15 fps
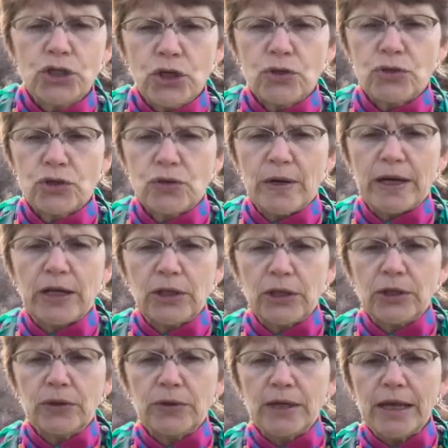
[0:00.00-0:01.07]
used to
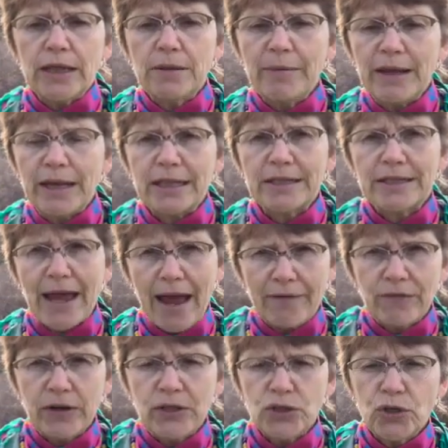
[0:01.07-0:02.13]
include in the minutes
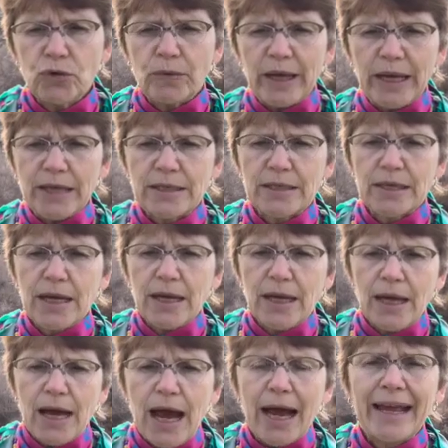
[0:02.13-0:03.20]
every 2 weeks
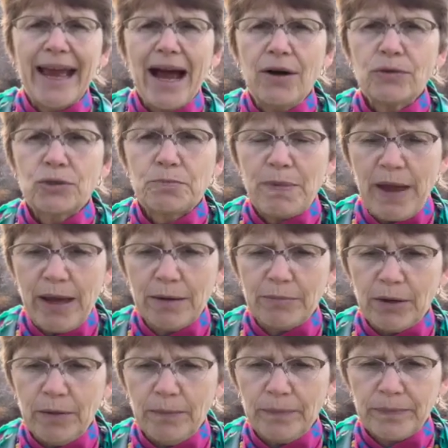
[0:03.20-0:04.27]
accounts
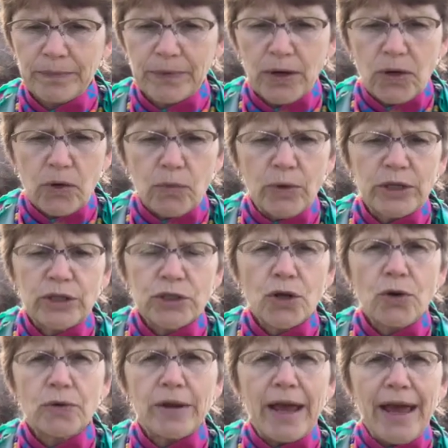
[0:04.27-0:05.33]
payable, which
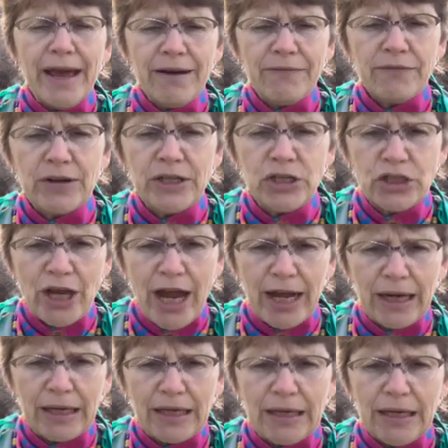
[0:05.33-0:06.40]
showed every check
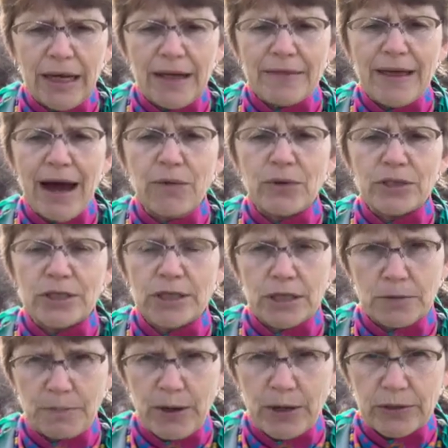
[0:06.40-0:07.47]
that was
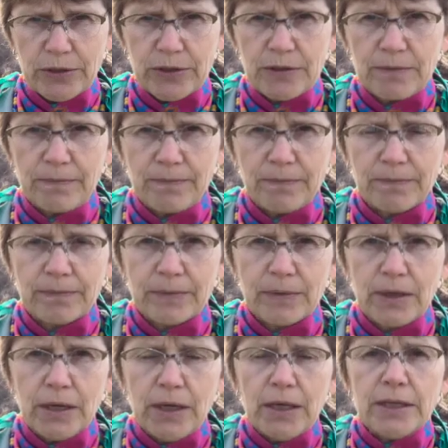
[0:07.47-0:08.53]
dispersed.
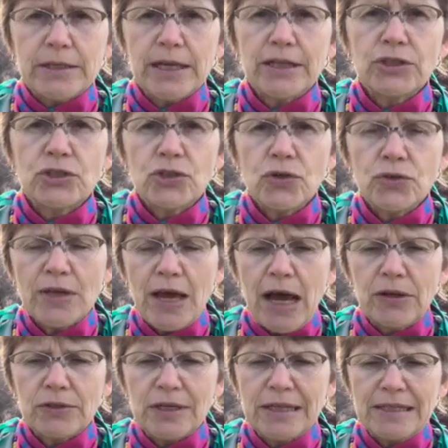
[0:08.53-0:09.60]
Since
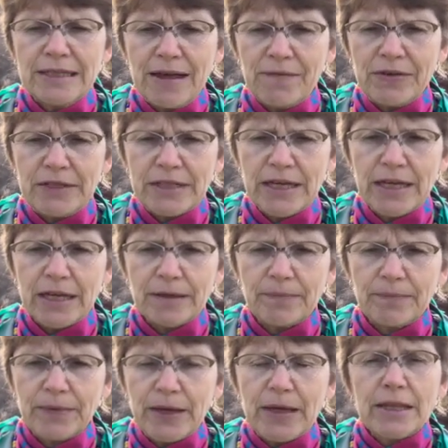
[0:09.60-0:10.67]
2017,
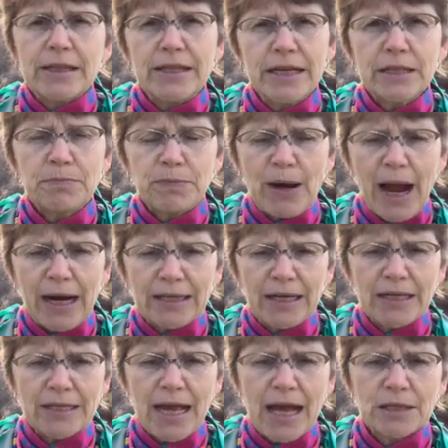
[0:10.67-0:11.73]
this
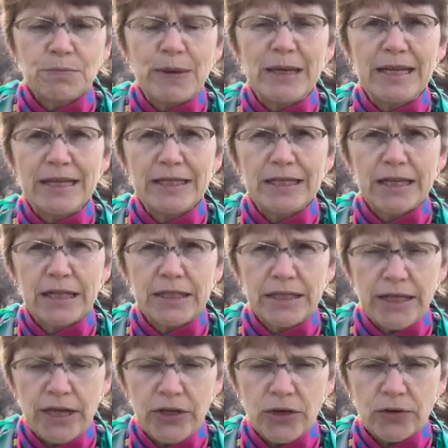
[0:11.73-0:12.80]
practice has been
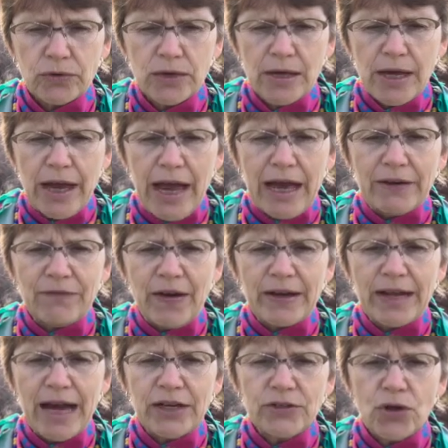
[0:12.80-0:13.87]
discontinued and
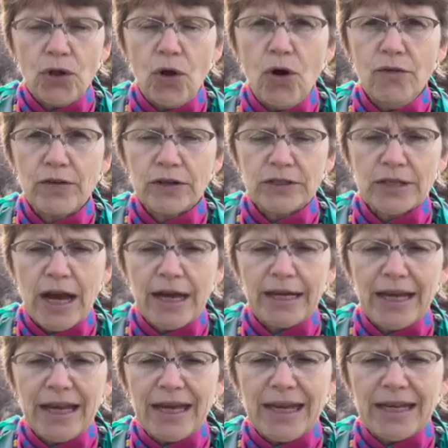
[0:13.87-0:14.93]
financial oversight
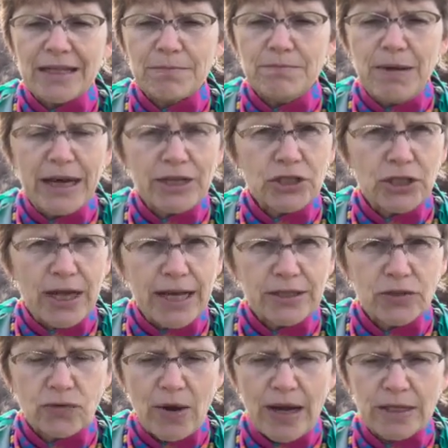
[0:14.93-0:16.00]
is much less
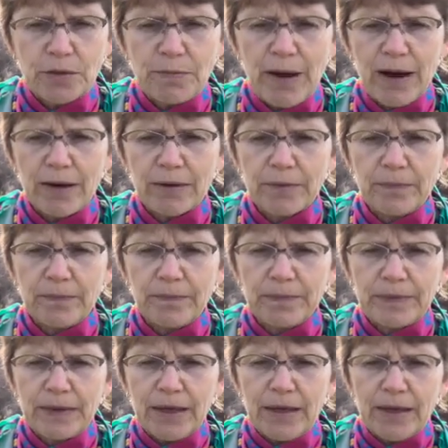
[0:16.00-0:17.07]
transparent.
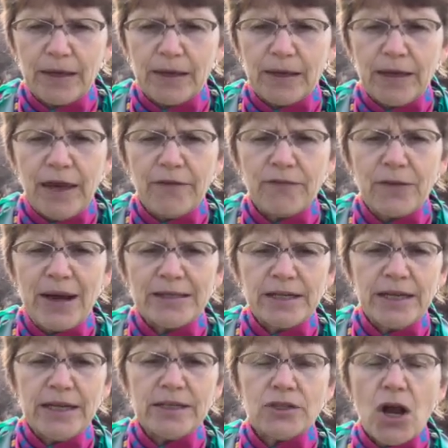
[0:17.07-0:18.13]
If
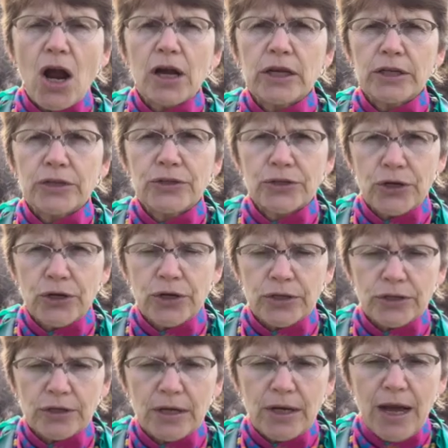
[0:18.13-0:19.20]
residents are
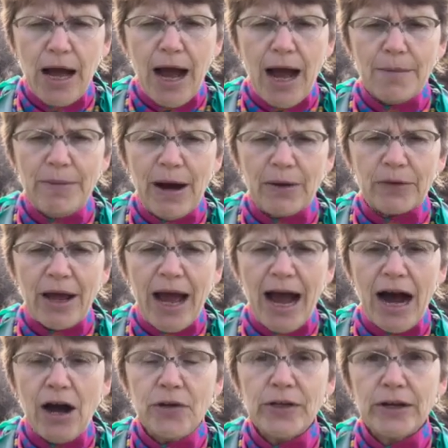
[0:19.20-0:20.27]
concerned about
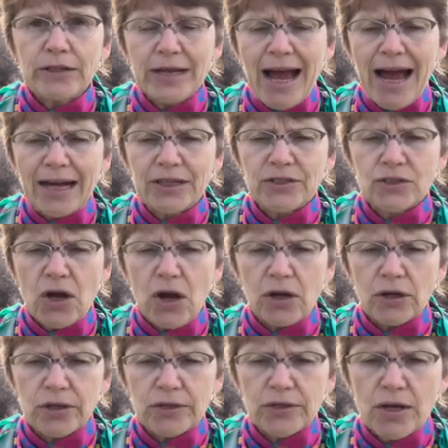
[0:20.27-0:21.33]
how their tax
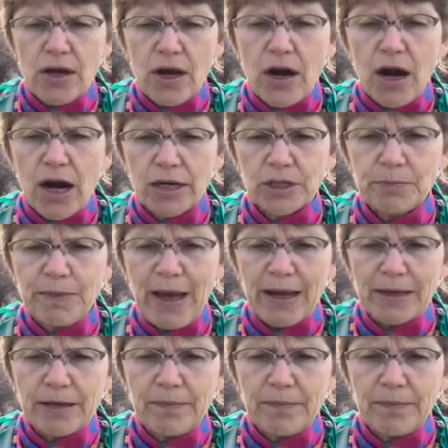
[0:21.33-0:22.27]
dollars are spent,